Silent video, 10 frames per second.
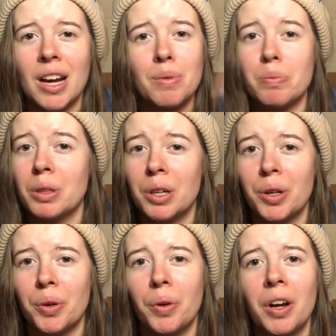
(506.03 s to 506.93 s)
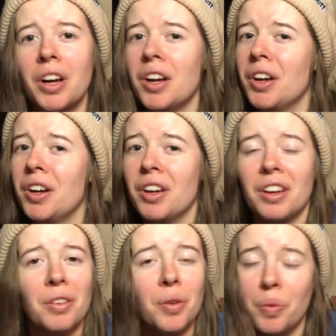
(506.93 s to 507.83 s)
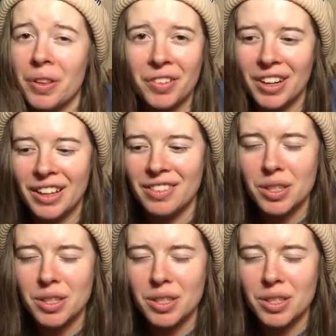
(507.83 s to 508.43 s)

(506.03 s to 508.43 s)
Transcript: comment below whether or not